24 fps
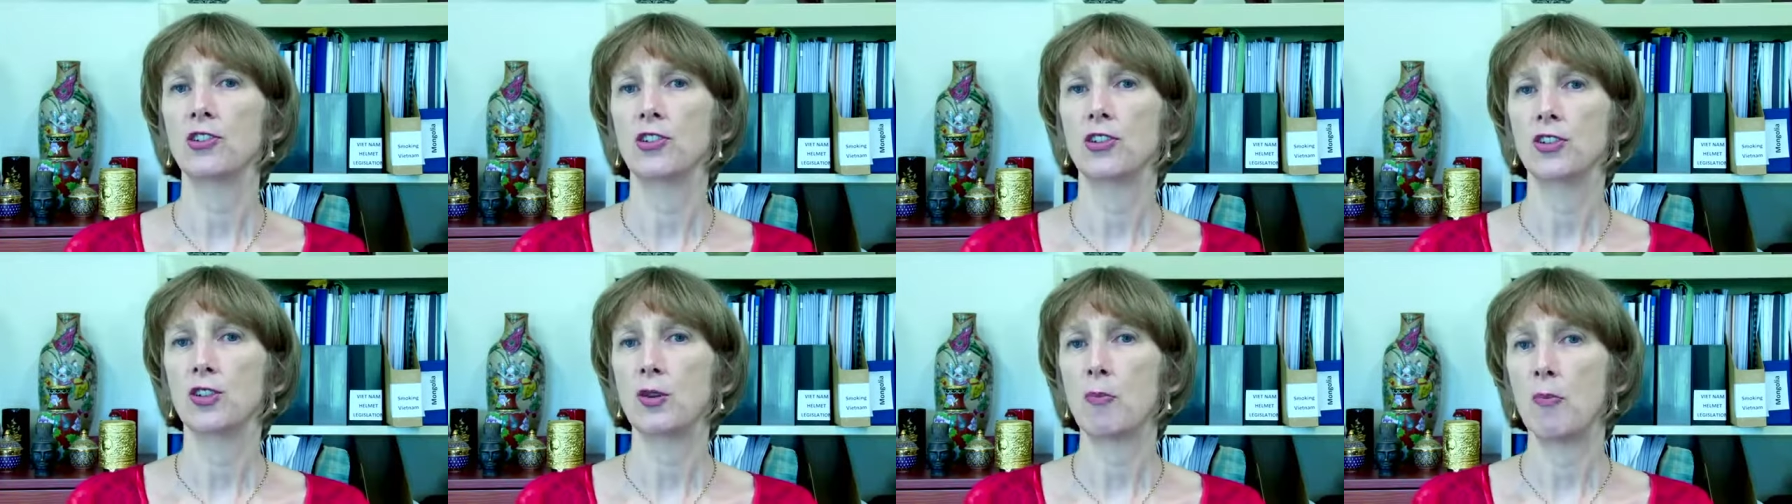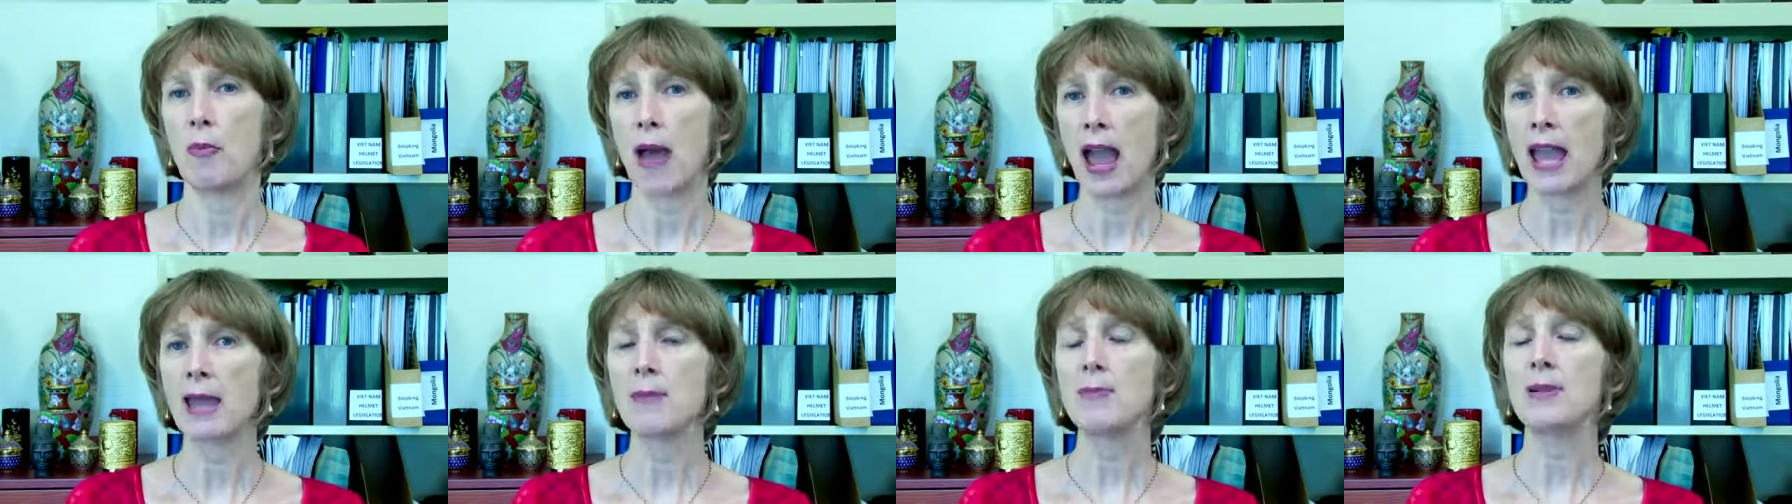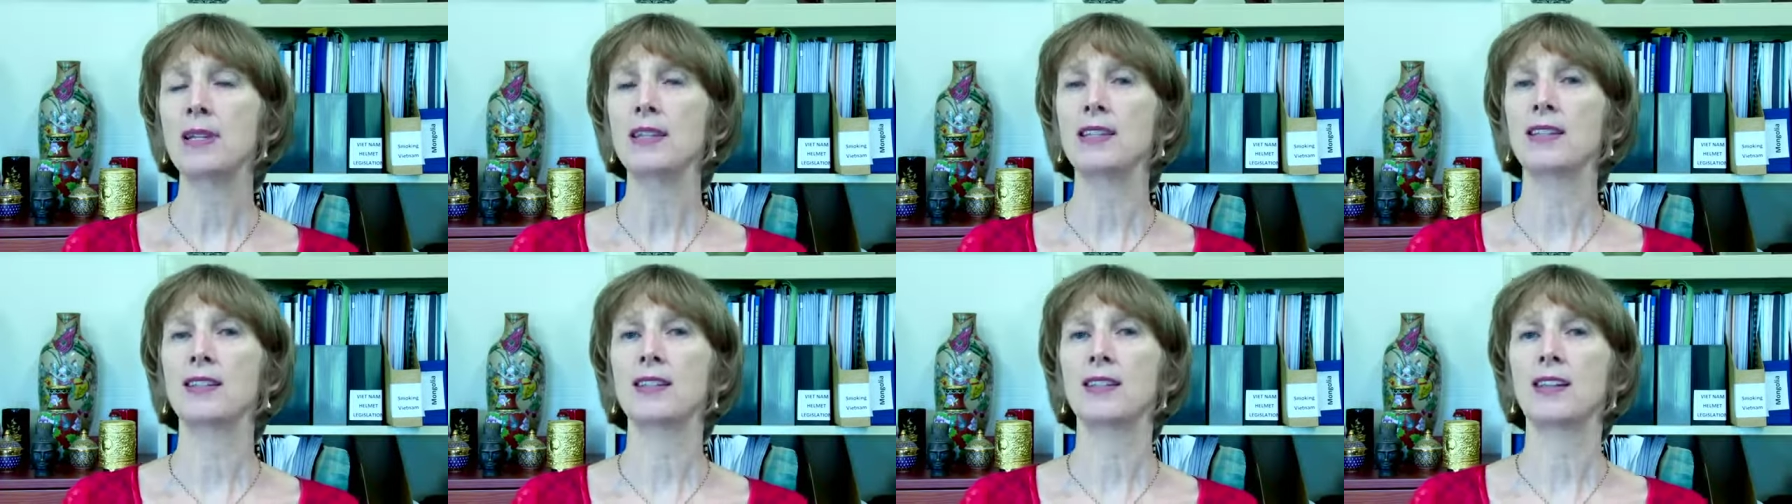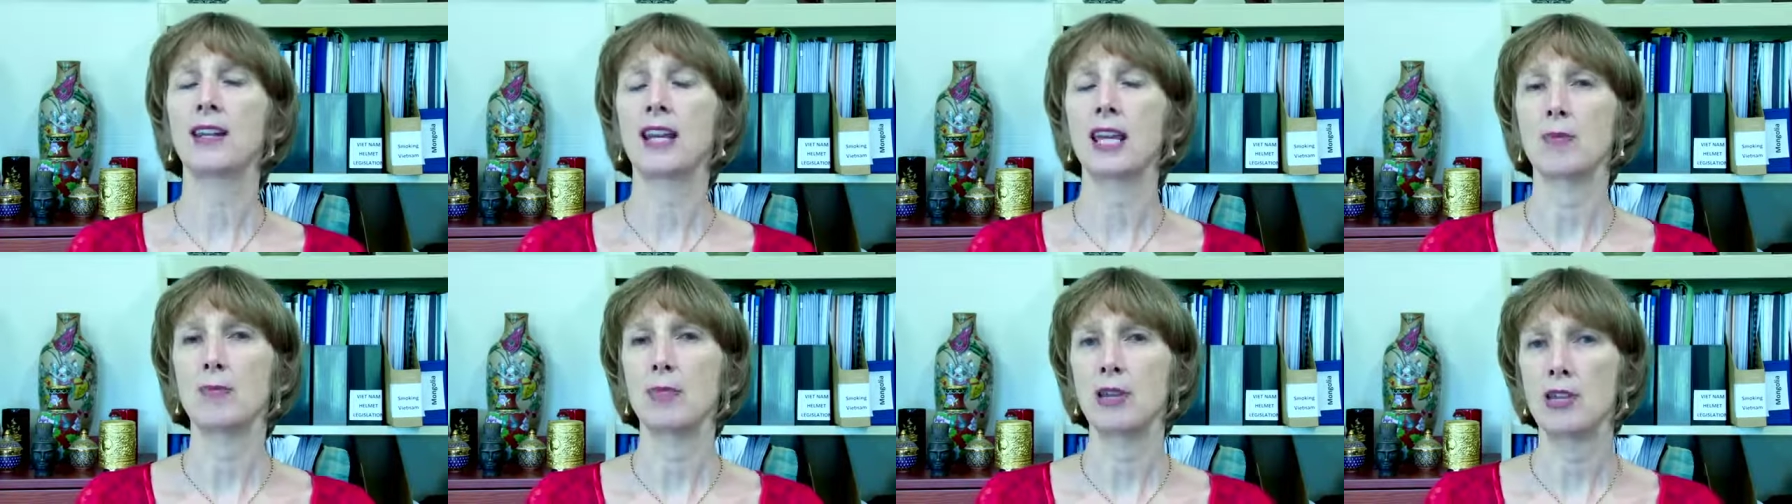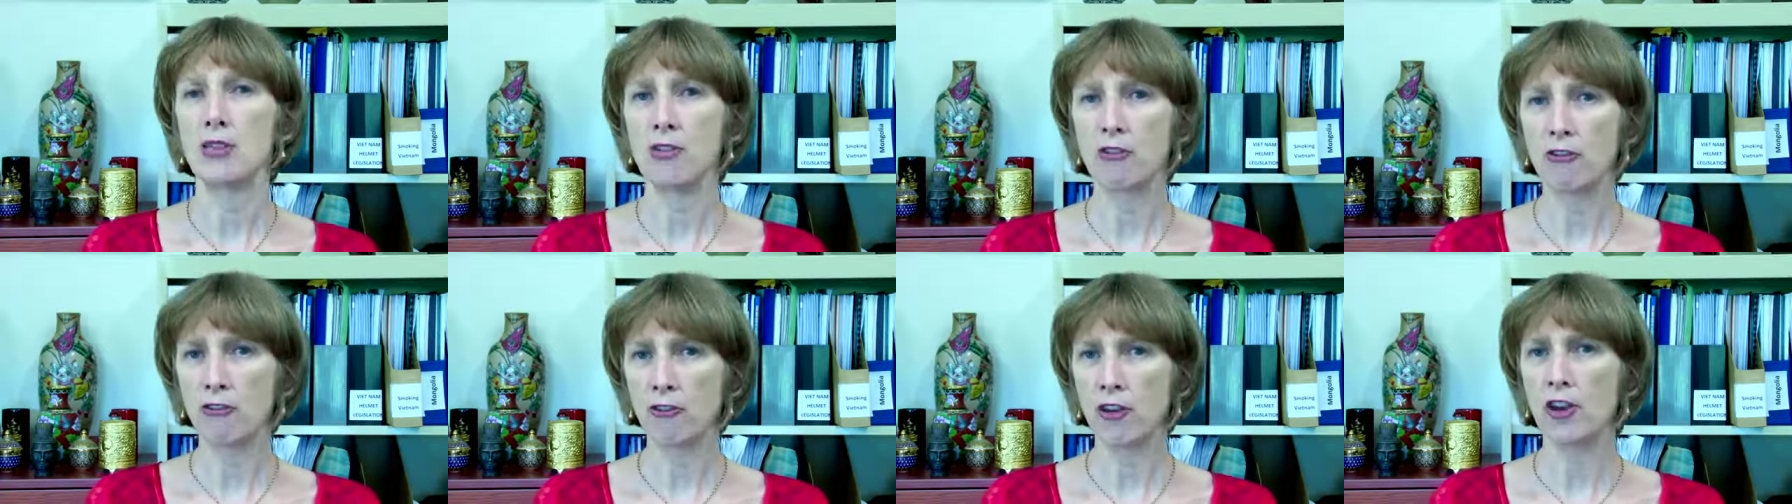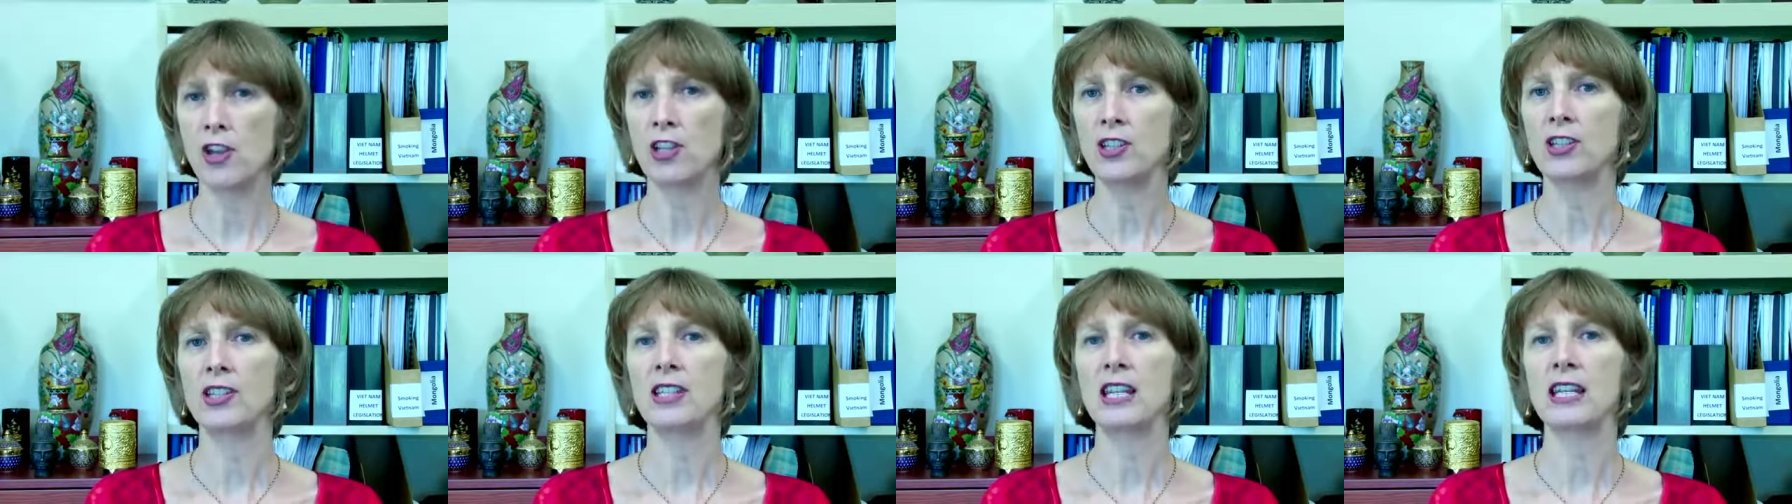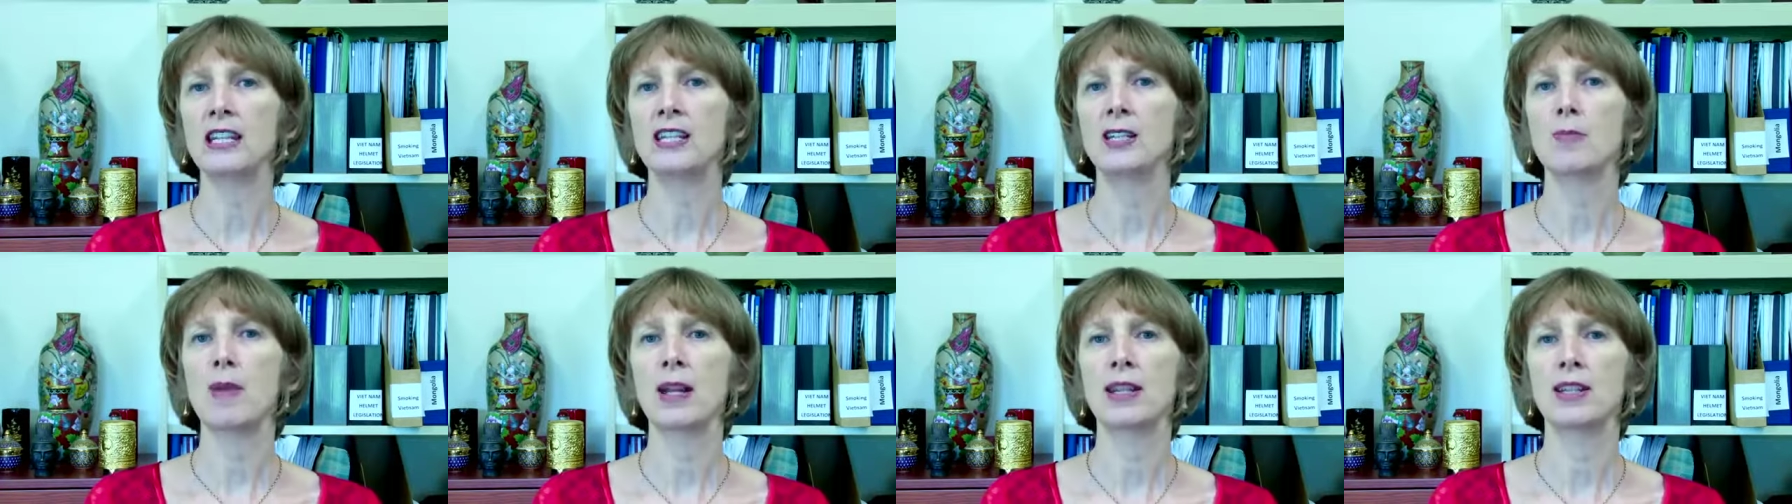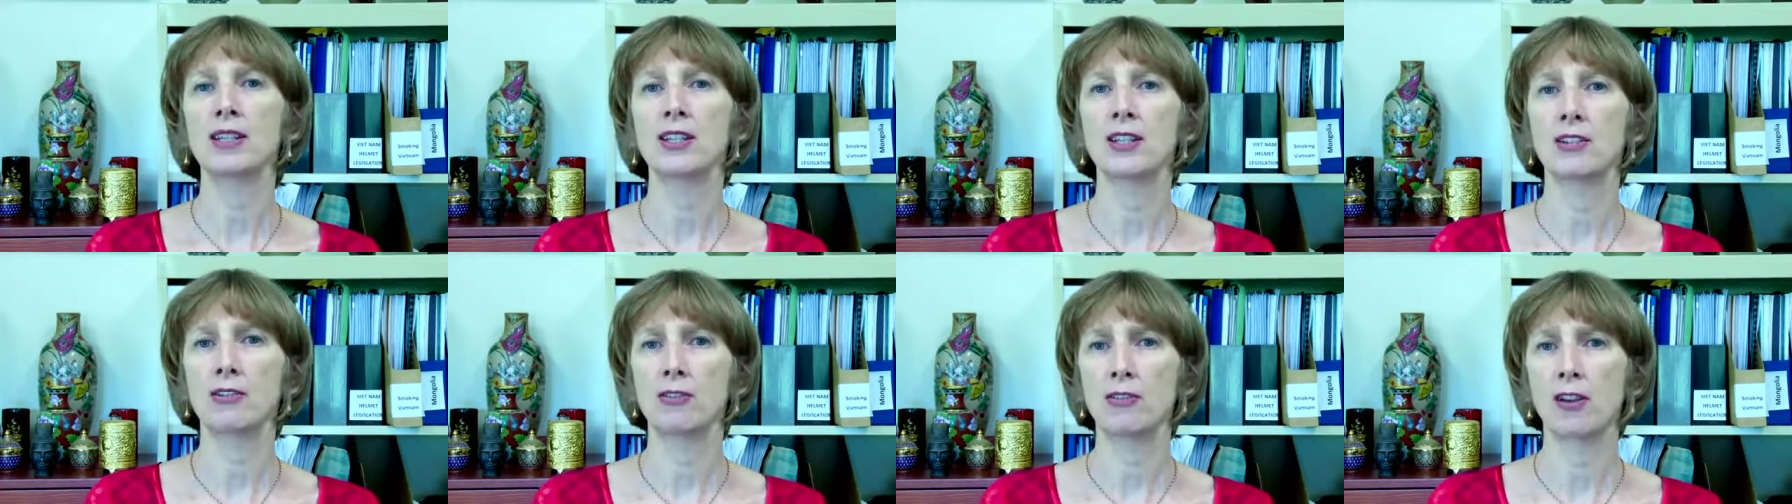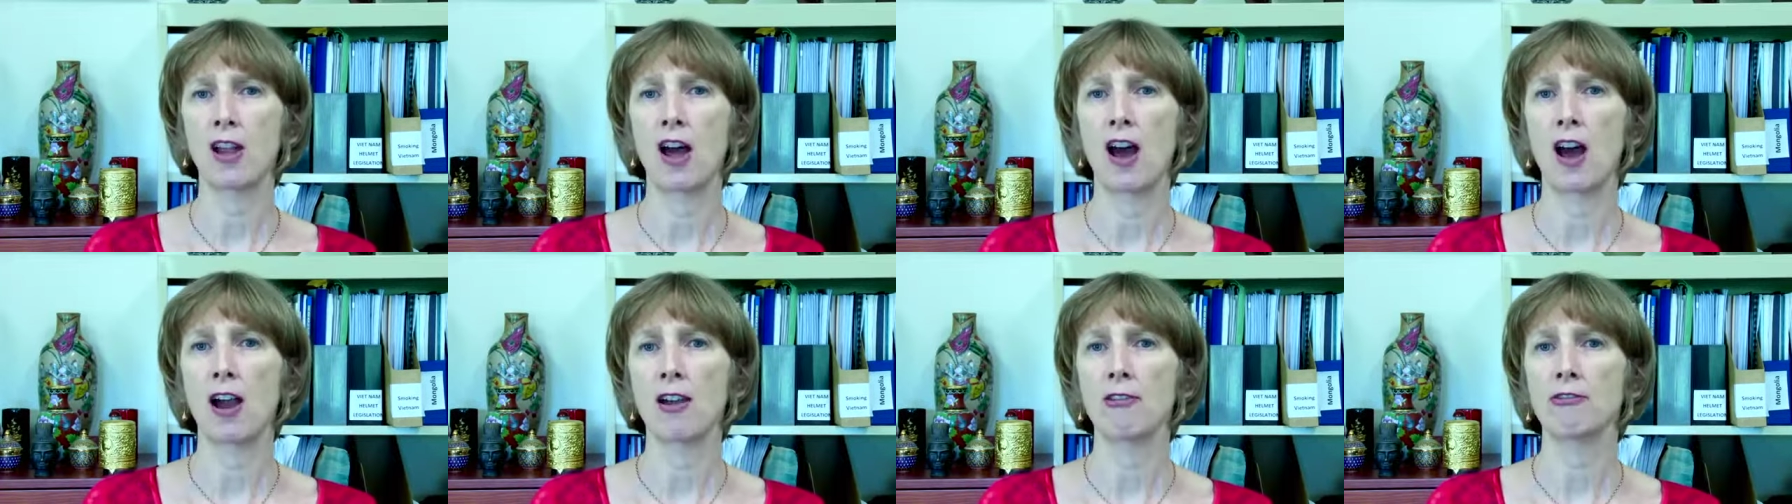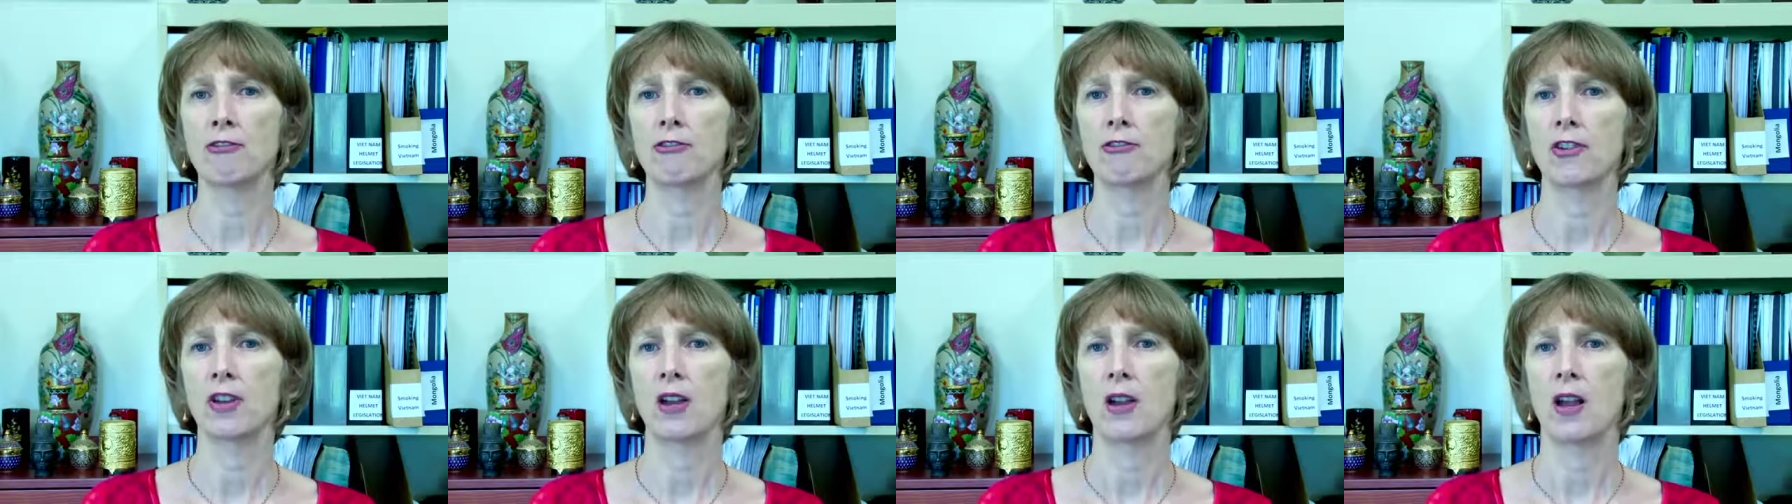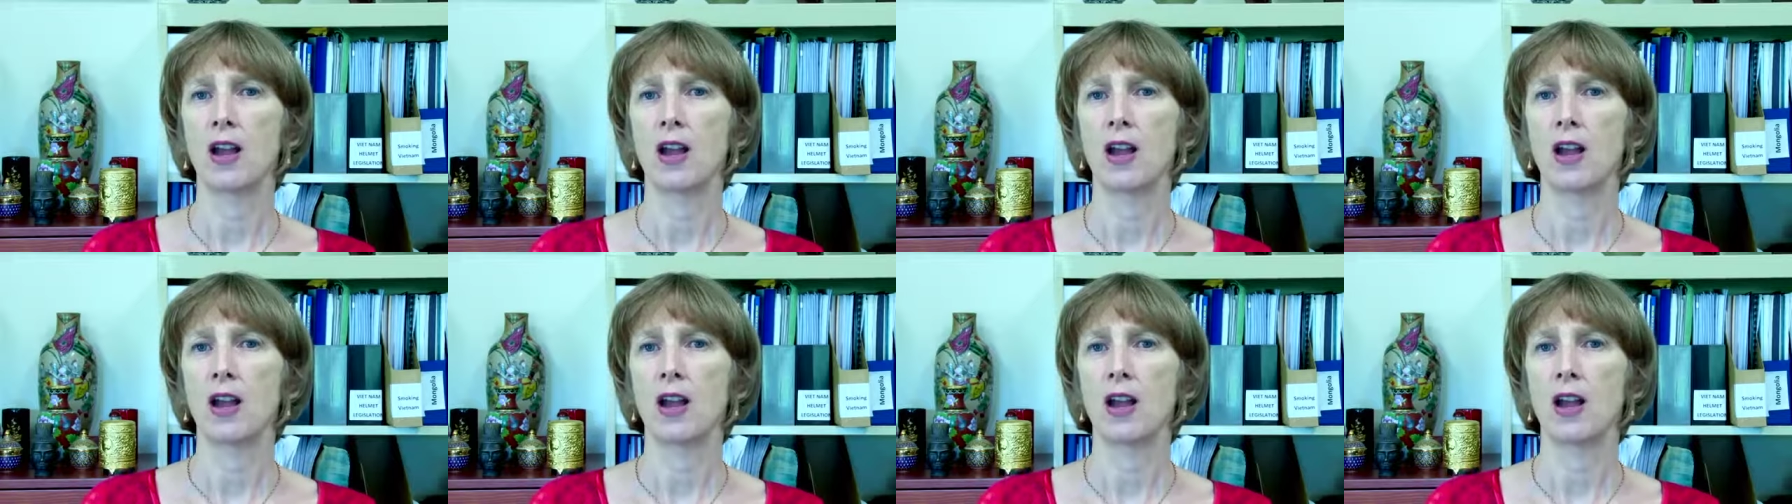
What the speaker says: to baby sleep in the first 6 months of life